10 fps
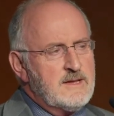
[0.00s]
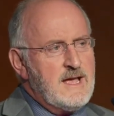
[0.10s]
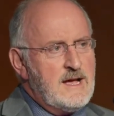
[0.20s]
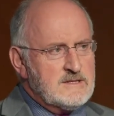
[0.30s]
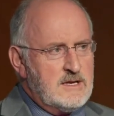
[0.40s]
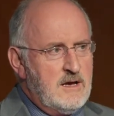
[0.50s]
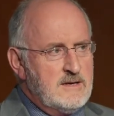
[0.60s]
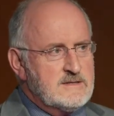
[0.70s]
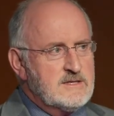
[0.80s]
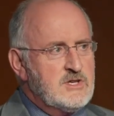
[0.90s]

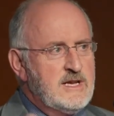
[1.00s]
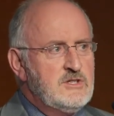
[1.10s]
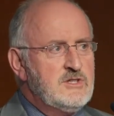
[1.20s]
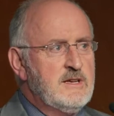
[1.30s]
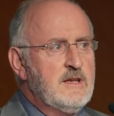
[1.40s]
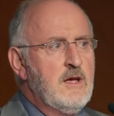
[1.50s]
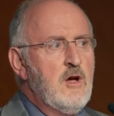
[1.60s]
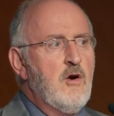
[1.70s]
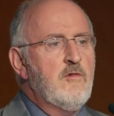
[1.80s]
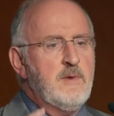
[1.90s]
catalysed the changing
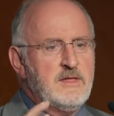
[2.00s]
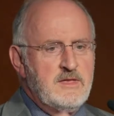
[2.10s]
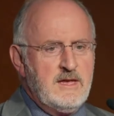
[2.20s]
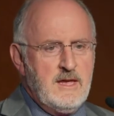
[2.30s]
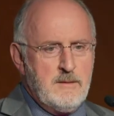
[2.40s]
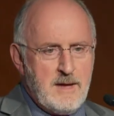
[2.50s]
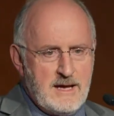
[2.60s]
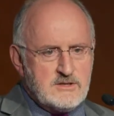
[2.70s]
of my thinking back